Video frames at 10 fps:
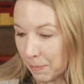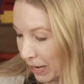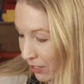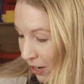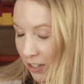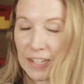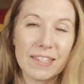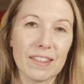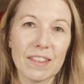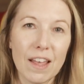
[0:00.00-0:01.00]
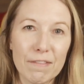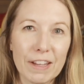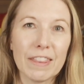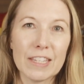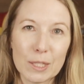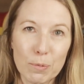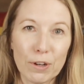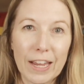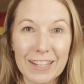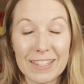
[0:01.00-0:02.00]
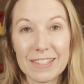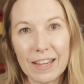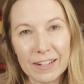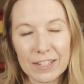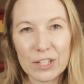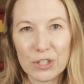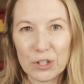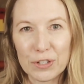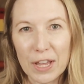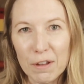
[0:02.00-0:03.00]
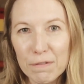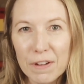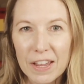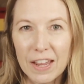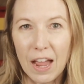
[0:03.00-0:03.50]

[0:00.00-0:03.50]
And my daughter is loving this book as a scientist herself.